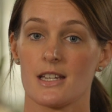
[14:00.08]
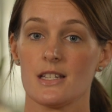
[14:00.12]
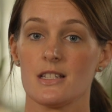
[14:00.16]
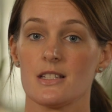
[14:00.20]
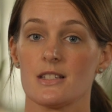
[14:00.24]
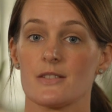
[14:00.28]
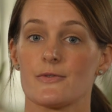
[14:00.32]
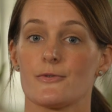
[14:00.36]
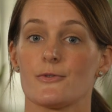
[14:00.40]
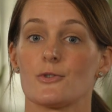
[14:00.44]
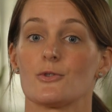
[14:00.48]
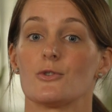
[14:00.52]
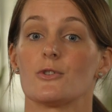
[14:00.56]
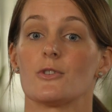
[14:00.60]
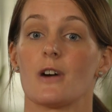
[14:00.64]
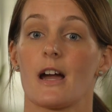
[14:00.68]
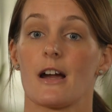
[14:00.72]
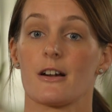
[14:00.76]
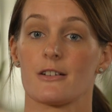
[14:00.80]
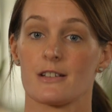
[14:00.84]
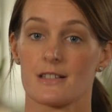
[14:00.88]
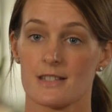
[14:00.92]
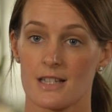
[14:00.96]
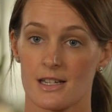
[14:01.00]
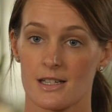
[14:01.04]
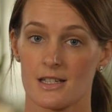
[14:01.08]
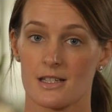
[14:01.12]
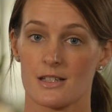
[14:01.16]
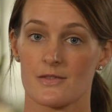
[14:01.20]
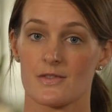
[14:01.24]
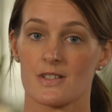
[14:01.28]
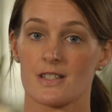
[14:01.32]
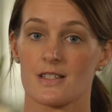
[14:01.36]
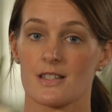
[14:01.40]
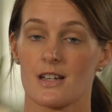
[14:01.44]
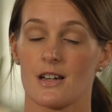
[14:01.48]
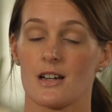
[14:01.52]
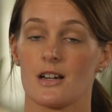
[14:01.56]
days for our
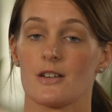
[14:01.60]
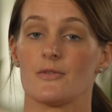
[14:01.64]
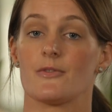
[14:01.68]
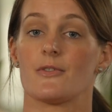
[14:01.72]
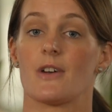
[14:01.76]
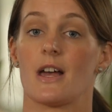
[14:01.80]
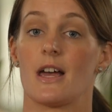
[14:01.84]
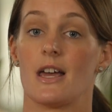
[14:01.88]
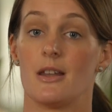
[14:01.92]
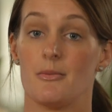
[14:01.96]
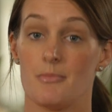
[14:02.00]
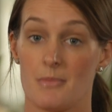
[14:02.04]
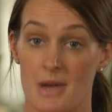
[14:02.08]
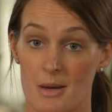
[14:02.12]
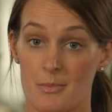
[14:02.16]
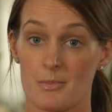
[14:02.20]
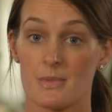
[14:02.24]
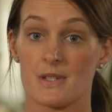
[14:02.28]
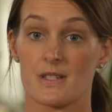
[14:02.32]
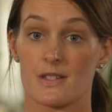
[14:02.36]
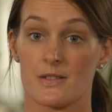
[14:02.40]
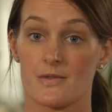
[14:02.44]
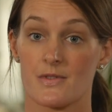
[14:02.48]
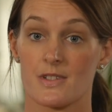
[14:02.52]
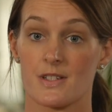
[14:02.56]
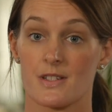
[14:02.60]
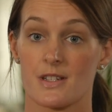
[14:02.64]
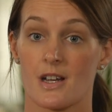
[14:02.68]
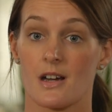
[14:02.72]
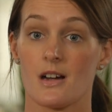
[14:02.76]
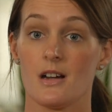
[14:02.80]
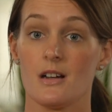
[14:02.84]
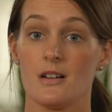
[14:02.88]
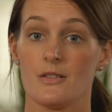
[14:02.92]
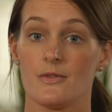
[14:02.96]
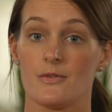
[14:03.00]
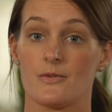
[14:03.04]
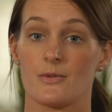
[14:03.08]
executive staff and members of
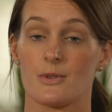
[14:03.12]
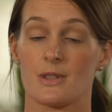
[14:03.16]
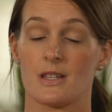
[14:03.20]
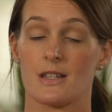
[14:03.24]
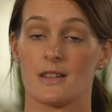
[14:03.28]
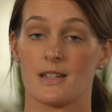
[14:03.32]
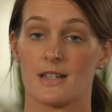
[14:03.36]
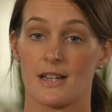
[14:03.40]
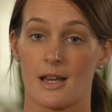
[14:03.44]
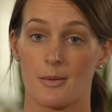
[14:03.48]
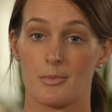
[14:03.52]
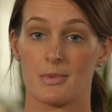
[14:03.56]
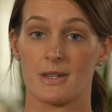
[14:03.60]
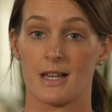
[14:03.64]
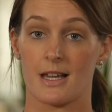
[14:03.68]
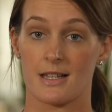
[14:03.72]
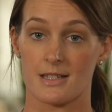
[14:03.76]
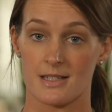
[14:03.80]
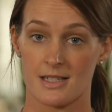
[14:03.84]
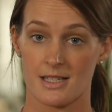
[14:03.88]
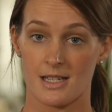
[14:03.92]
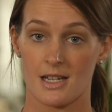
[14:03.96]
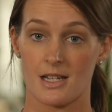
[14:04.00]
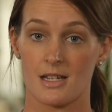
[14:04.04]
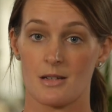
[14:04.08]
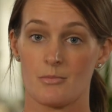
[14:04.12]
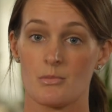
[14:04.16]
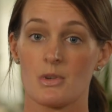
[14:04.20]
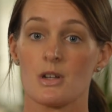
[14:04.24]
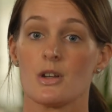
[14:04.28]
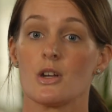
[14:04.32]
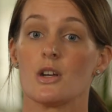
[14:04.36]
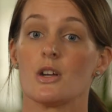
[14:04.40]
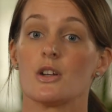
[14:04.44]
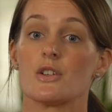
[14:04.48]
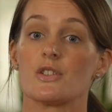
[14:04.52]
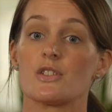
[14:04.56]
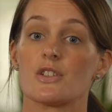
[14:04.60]
staff within the NAPLAN team
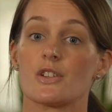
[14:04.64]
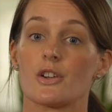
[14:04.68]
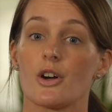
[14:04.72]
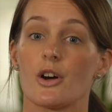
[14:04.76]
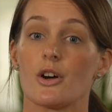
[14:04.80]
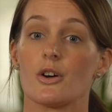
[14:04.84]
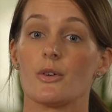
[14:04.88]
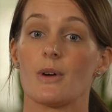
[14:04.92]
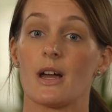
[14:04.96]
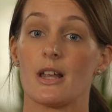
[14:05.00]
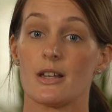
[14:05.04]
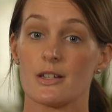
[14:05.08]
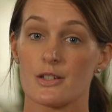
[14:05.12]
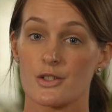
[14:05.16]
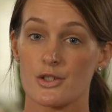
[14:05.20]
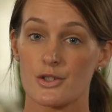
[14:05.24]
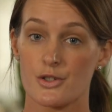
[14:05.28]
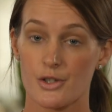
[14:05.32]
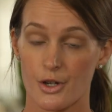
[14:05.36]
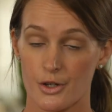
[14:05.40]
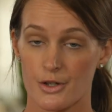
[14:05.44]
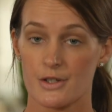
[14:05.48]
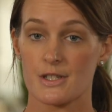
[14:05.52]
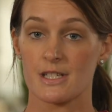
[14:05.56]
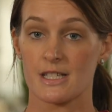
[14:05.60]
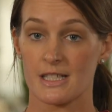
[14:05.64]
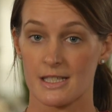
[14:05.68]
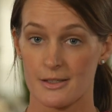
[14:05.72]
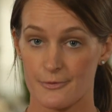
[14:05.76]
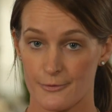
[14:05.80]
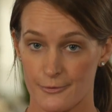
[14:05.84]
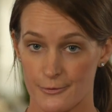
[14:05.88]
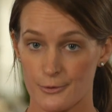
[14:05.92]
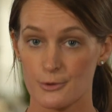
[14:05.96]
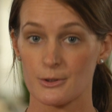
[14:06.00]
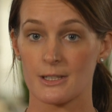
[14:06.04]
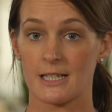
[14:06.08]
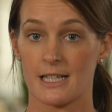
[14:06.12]
to go and to totally
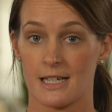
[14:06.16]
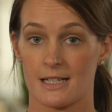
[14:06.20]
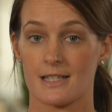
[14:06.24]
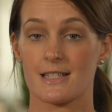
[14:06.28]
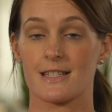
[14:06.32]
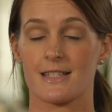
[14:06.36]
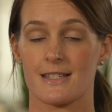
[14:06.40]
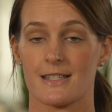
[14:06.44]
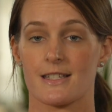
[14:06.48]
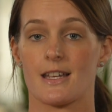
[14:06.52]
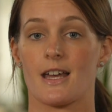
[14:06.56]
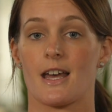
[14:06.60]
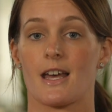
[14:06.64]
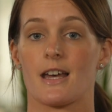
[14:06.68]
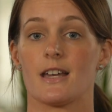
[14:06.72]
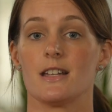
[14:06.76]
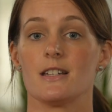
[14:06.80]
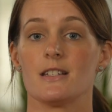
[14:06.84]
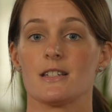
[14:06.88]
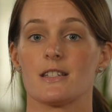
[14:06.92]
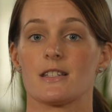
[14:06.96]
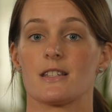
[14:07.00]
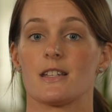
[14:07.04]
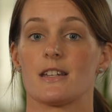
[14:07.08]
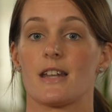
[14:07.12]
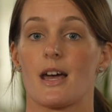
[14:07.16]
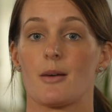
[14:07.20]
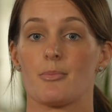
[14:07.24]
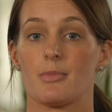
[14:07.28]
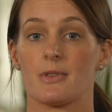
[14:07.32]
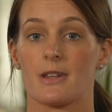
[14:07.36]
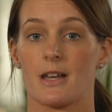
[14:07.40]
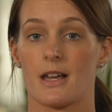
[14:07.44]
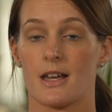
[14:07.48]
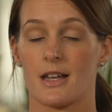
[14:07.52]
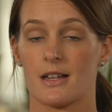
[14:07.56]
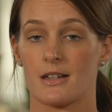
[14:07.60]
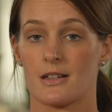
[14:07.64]
fully understand the
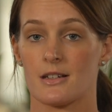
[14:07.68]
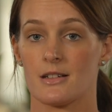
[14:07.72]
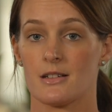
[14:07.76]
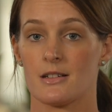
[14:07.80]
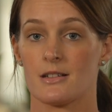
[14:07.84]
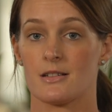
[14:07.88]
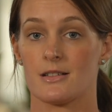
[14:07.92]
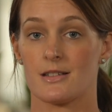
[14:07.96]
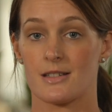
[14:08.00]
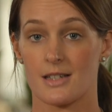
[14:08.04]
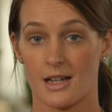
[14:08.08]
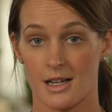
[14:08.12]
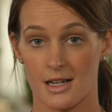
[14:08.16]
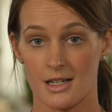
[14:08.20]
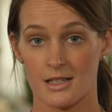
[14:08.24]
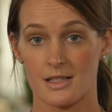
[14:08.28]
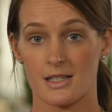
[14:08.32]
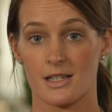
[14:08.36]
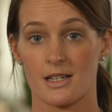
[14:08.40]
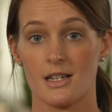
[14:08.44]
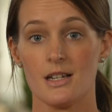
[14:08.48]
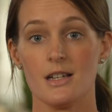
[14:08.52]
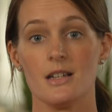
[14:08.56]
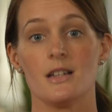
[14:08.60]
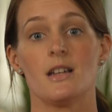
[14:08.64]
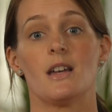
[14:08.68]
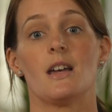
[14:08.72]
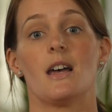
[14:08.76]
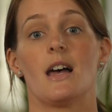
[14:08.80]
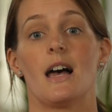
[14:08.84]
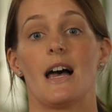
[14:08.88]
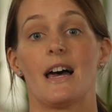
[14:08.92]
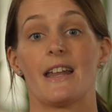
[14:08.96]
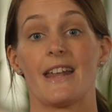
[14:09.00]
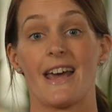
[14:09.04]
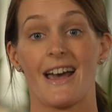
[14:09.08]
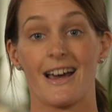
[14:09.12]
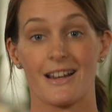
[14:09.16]
NAPLAN data
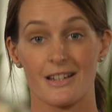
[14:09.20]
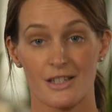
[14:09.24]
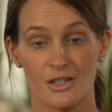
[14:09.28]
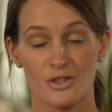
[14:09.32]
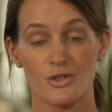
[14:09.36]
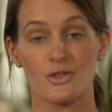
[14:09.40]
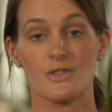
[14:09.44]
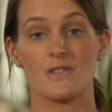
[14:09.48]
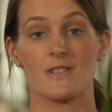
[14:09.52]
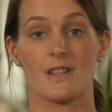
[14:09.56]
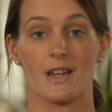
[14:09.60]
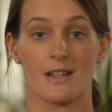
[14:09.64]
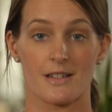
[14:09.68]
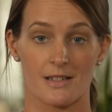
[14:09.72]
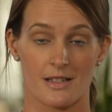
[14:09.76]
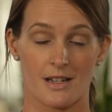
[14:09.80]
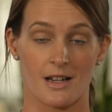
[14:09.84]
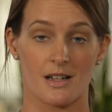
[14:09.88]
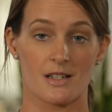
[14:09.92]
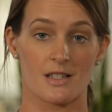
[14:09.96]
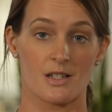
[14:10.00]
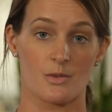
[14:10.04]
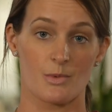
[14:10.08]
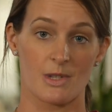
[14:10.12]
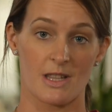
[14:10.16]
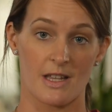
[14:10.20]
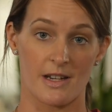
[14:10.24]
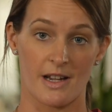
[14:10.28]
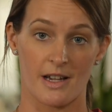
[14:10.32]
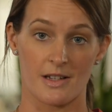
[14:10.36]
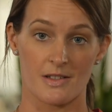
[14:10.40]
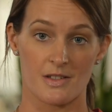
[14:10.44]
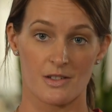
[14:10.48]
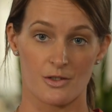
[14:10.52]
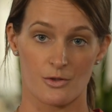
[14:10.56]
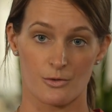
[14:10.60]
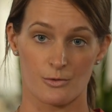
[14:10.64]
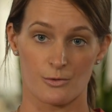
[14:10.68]
and how to use that data within
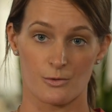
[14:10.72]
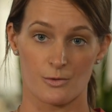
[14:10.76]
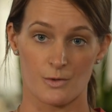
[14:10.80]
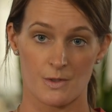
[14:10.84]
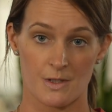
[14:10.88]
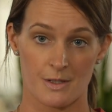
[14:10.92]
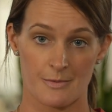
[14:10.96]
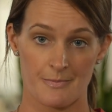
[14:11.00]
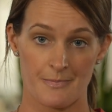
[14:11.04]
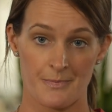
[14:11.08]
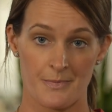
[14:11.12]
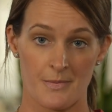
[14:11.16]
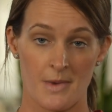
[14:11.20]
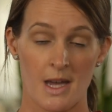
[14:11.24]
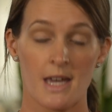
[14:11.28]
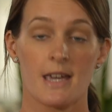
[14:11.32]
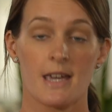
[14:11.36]
our schools.